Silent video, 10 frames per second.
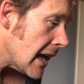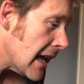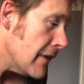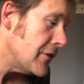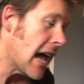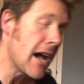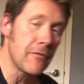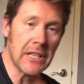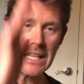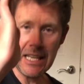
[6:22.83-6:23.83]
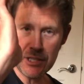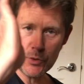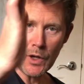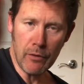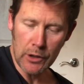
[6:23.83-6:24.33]
If you have the gain at
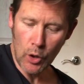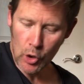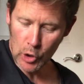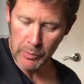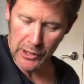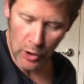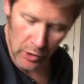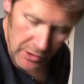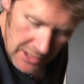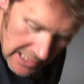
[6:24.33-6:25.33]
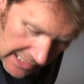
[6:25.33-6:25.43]
12 o'clock or beyond.